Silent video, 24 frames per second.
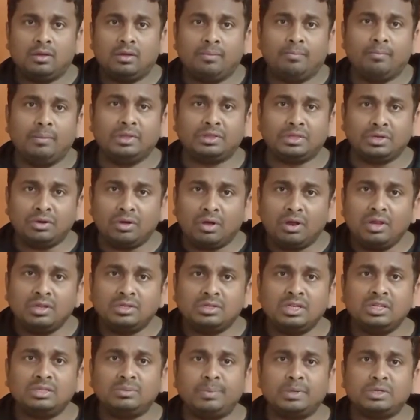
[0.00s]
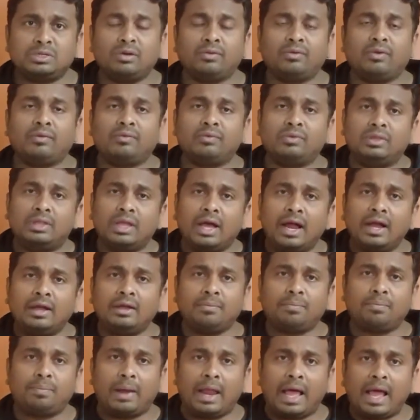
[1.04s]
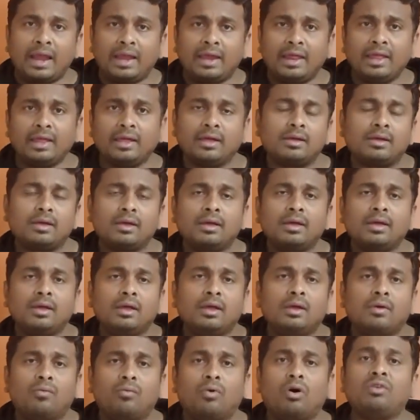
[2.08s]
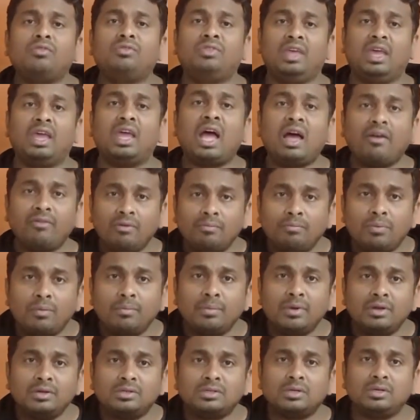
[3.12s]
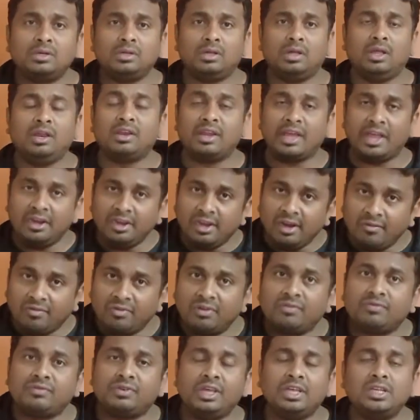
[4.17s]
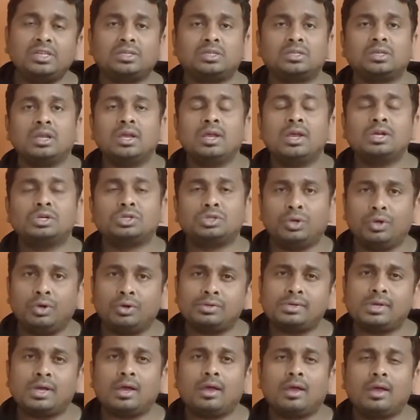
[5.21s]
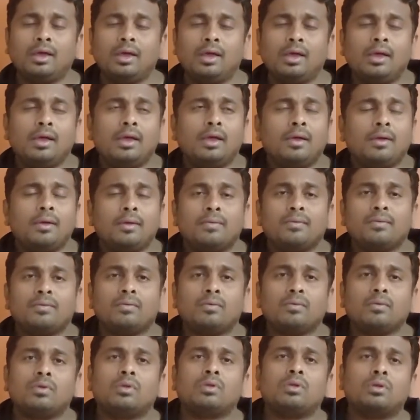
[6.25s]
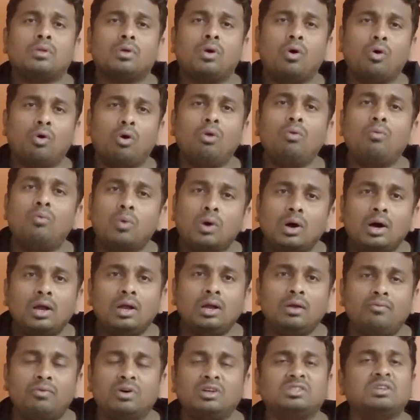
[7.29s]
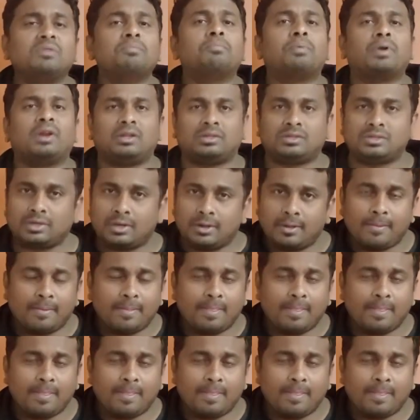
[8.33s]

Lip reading: methodology, based upon that planning, what they have implemented in 1950s, Toyota, whole world was impressed.